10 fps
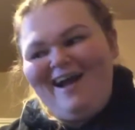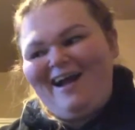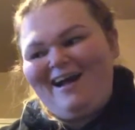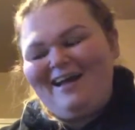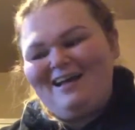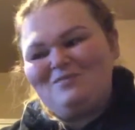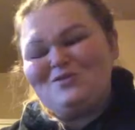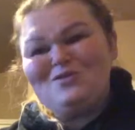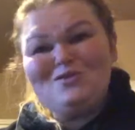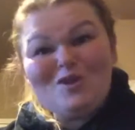I am
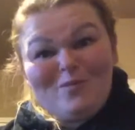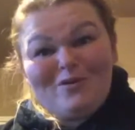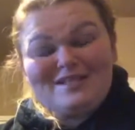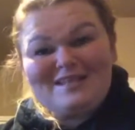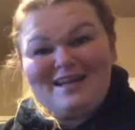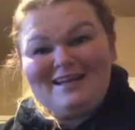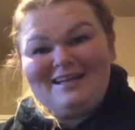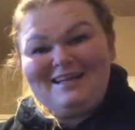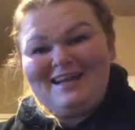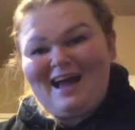super excited.